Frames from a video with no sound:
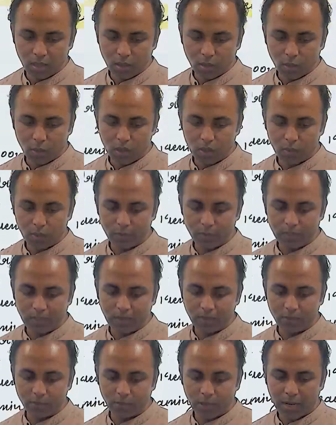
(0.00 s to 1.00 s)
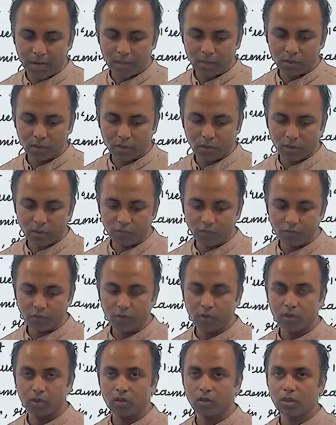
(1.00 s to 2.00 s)
What will be the impact of
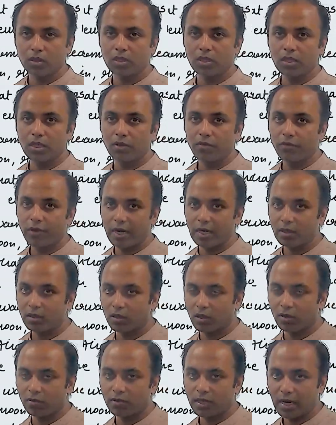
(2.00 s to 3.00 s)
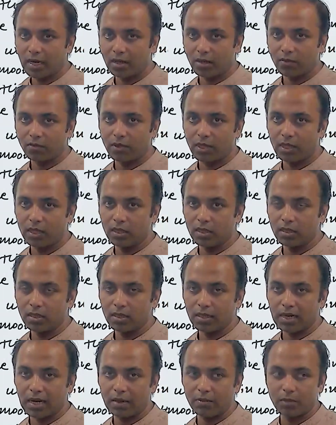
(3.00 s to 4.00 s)
or the effect of that of the
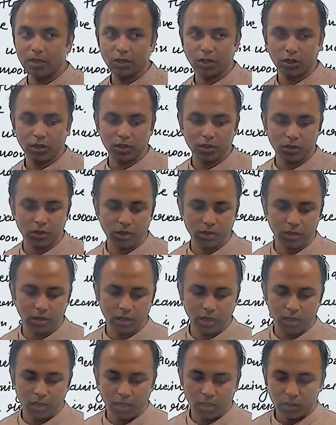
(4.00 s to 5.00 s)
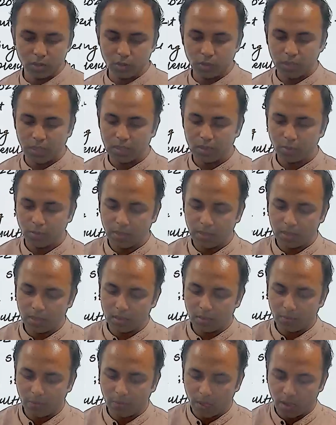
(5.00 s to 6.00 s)
climate change? So it
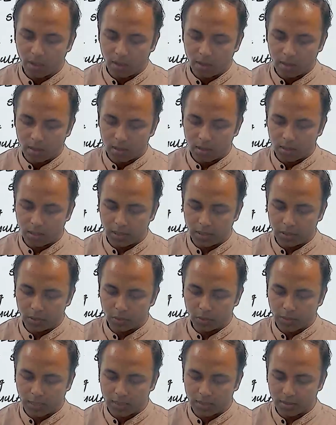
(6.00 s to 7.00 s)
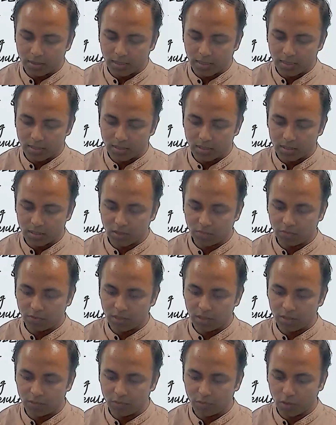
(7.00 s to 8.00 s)
may lead to either excessive
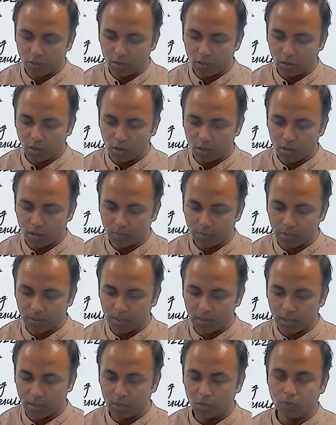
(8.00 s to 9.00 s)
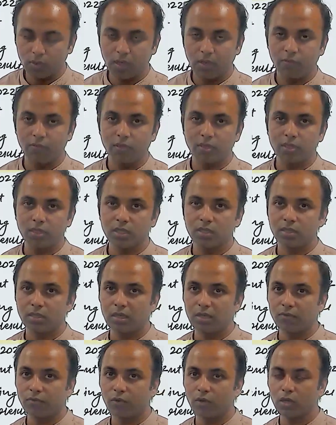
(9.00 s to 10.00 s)
rainfall or it may lead to deficit
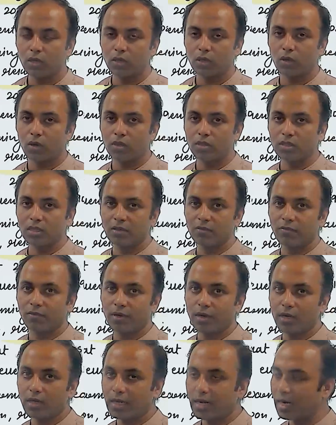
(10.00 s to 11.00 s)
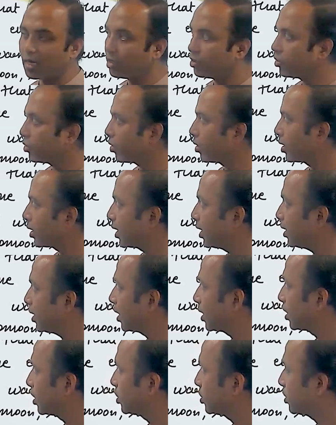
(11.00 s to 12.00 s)
rainfall, causing flood and drought-like
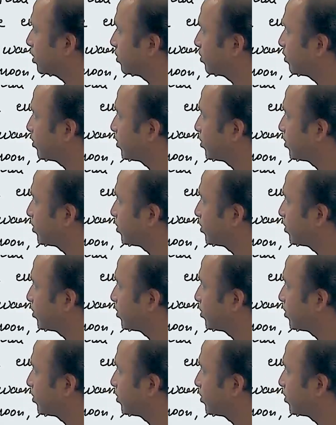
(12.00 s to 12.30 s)
condition.